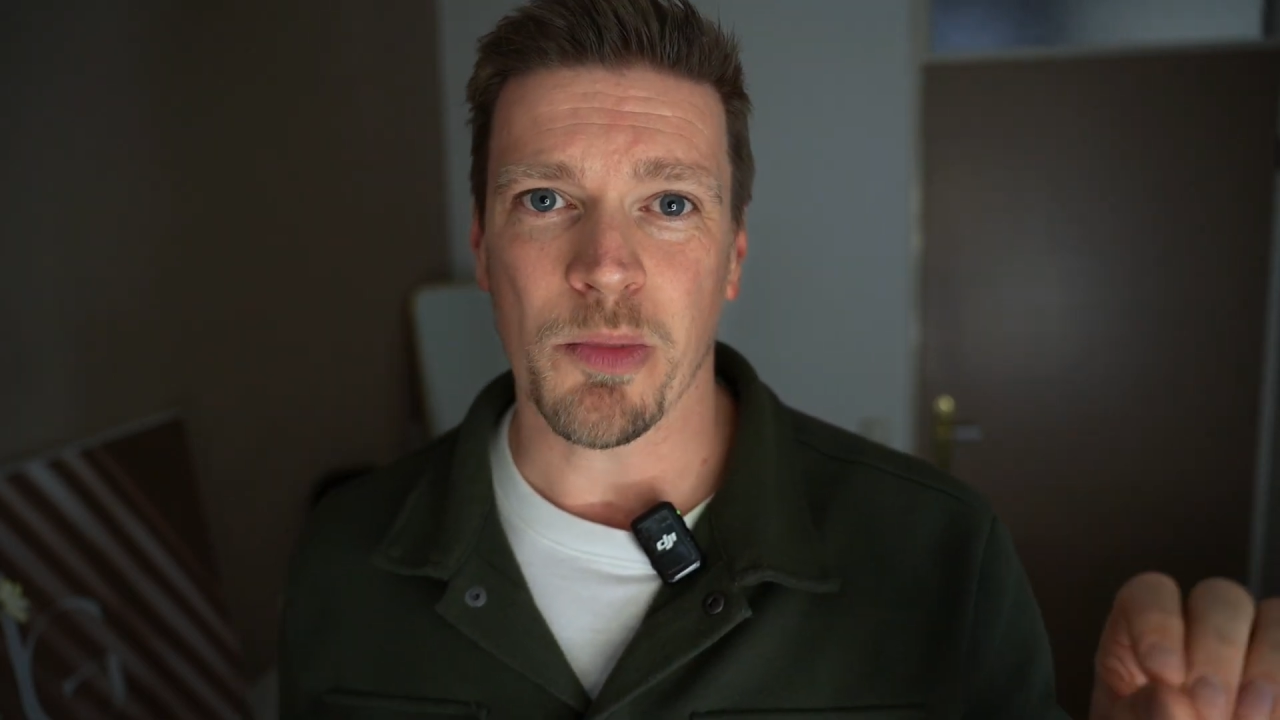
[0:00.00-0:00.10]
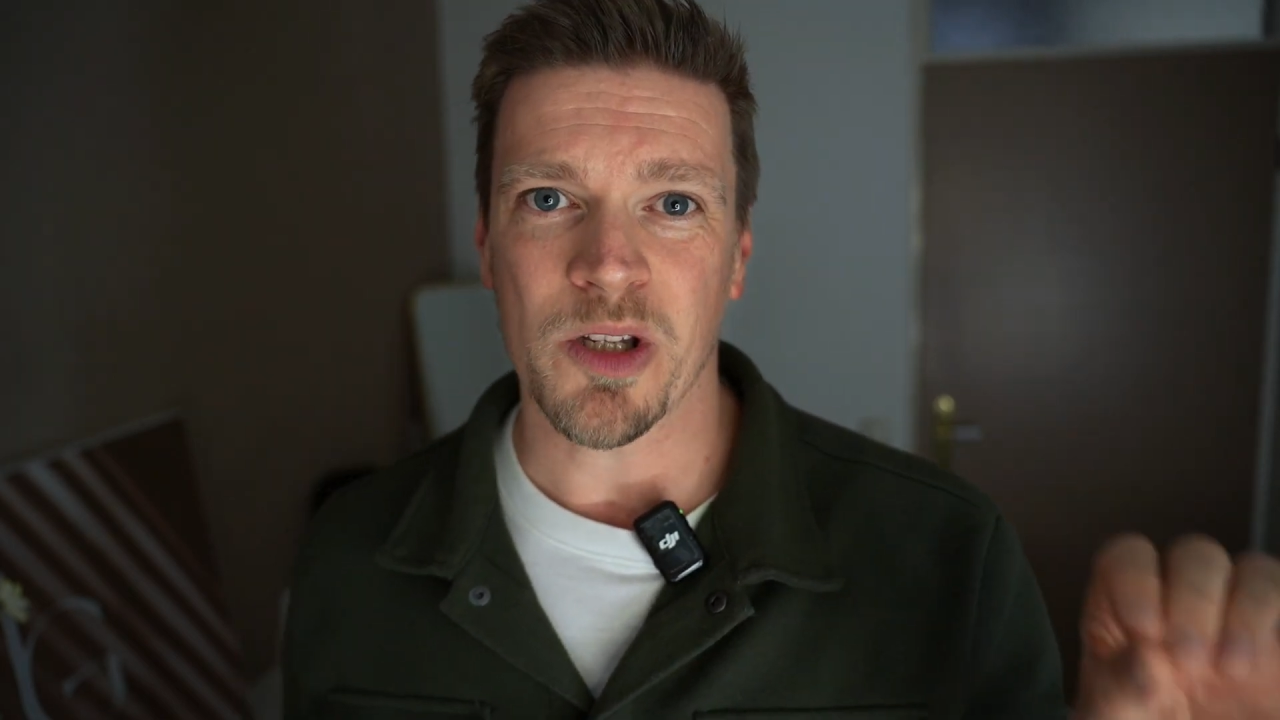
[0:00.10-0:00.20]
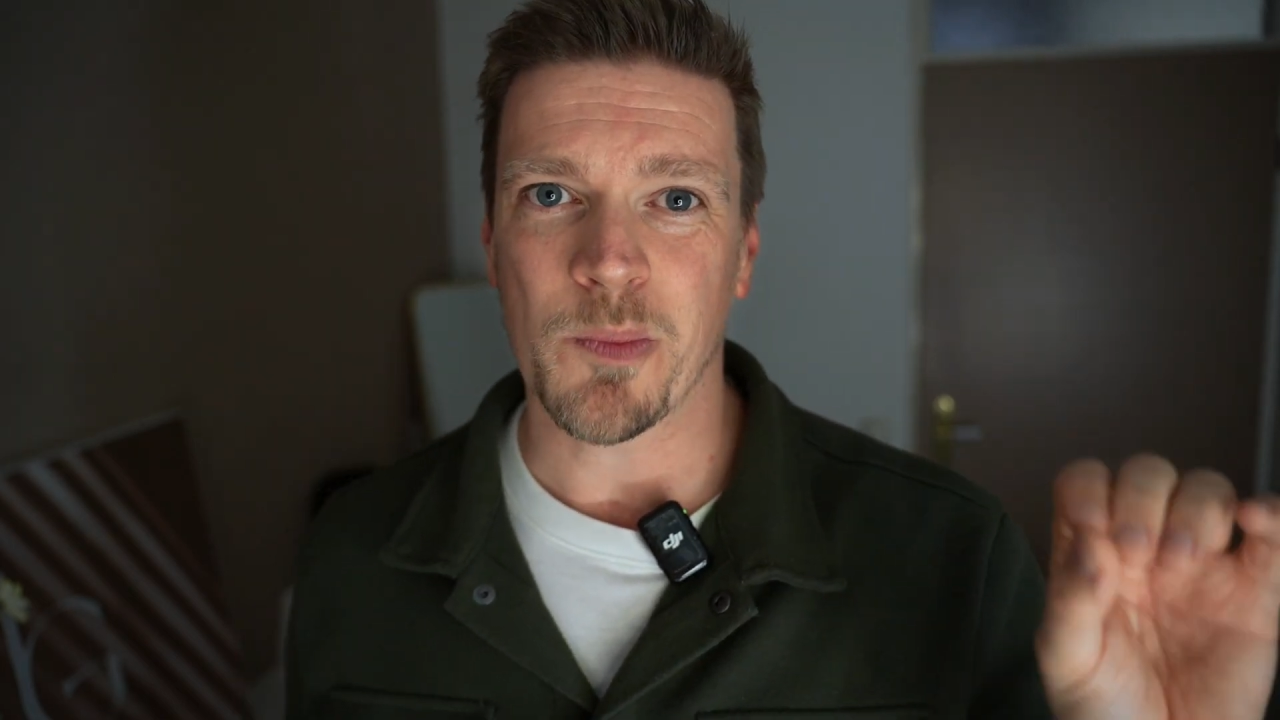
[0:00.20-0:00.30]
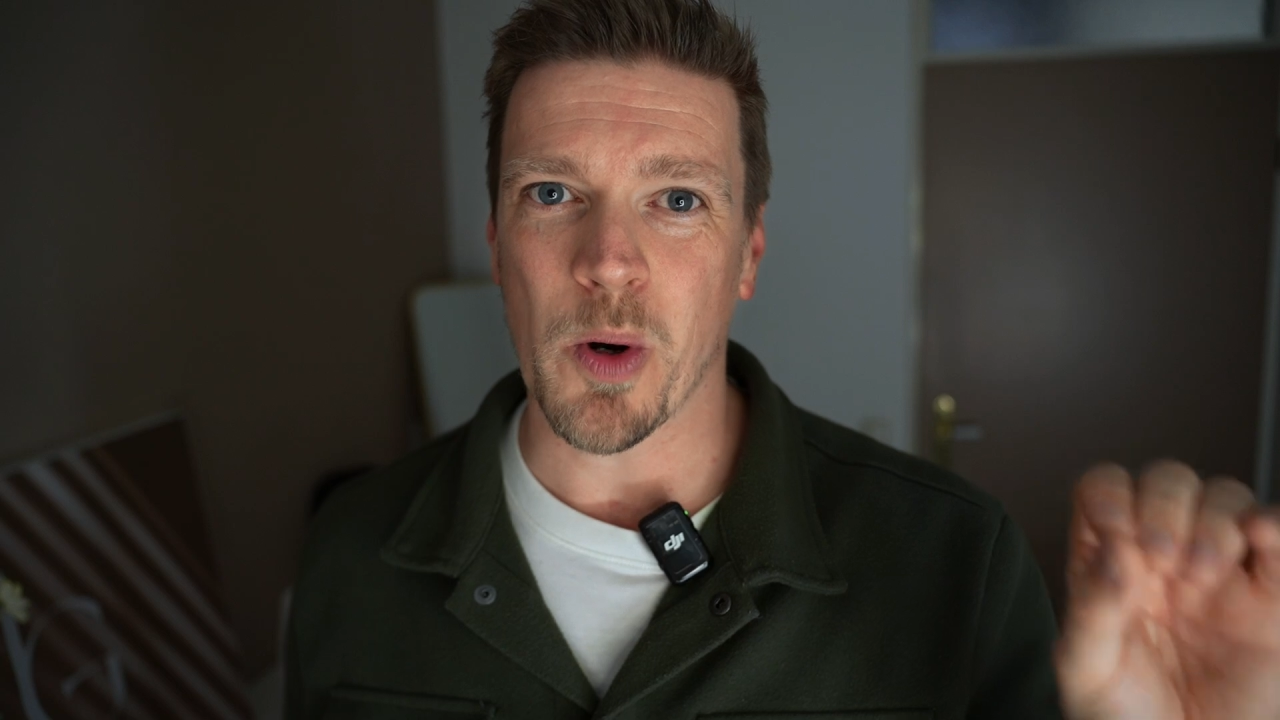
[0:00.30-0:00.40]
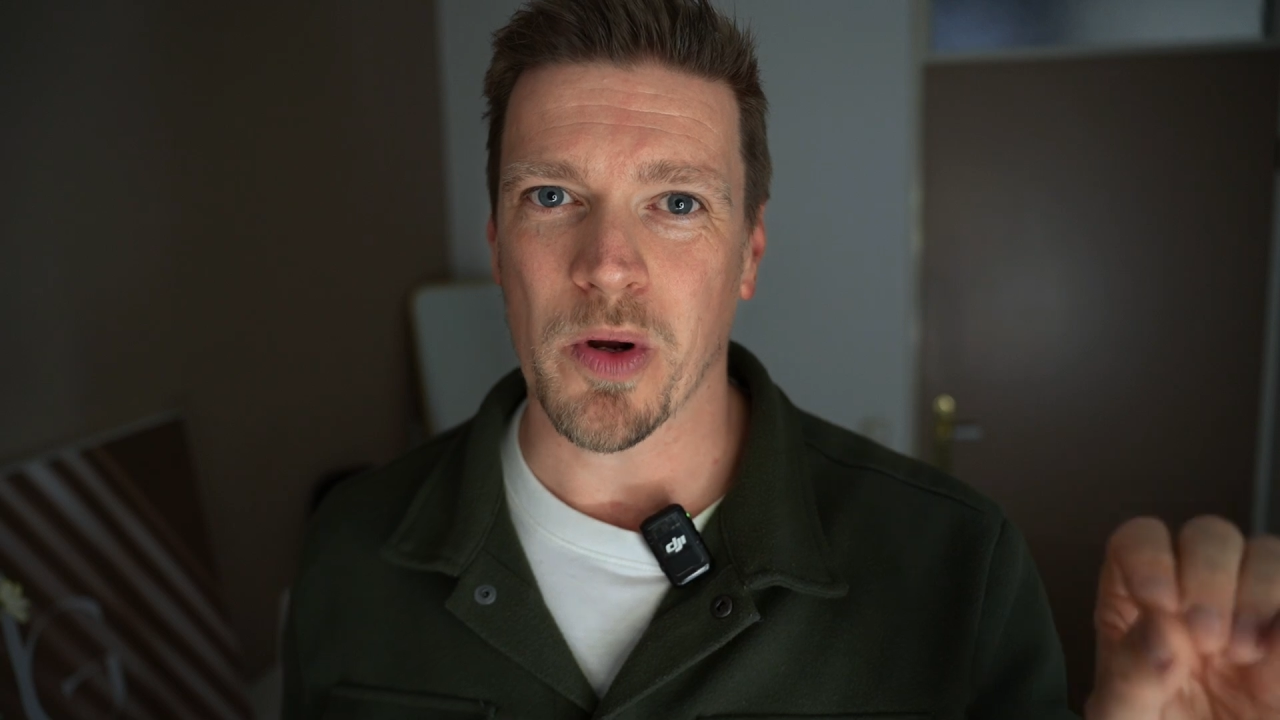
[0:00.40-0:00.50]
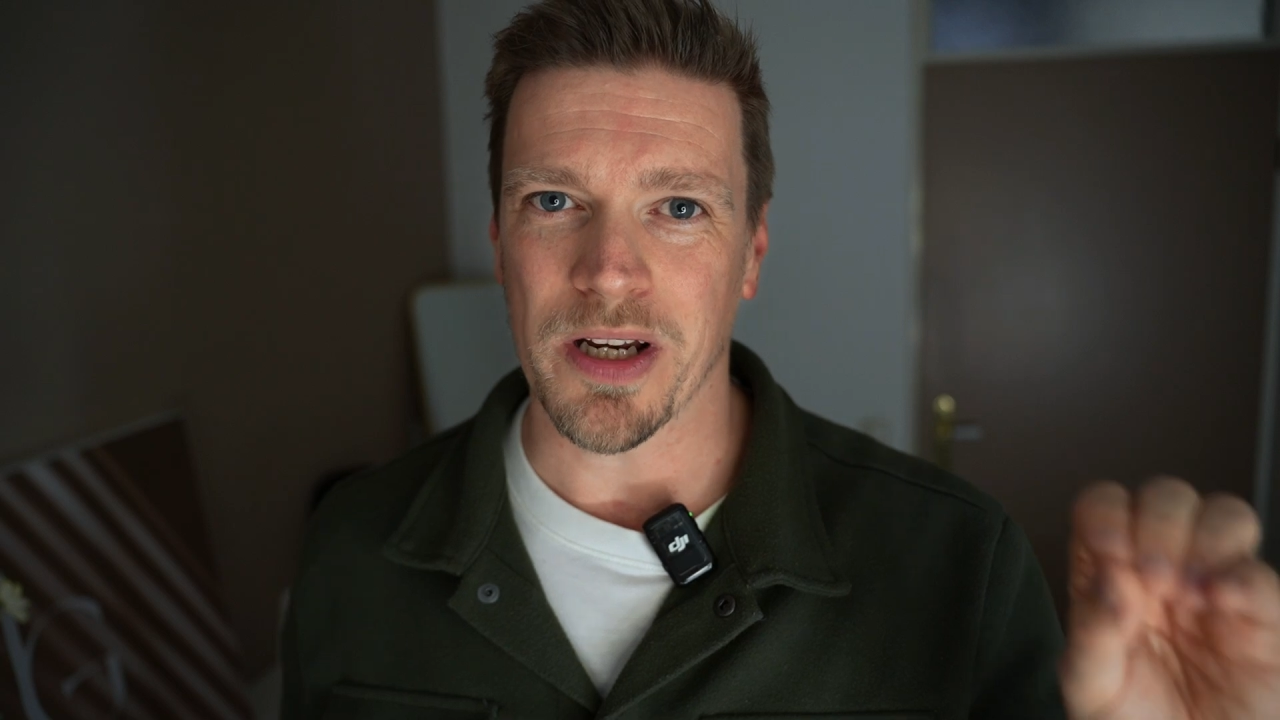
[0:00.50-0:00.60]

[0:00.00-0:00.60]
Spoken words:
spoken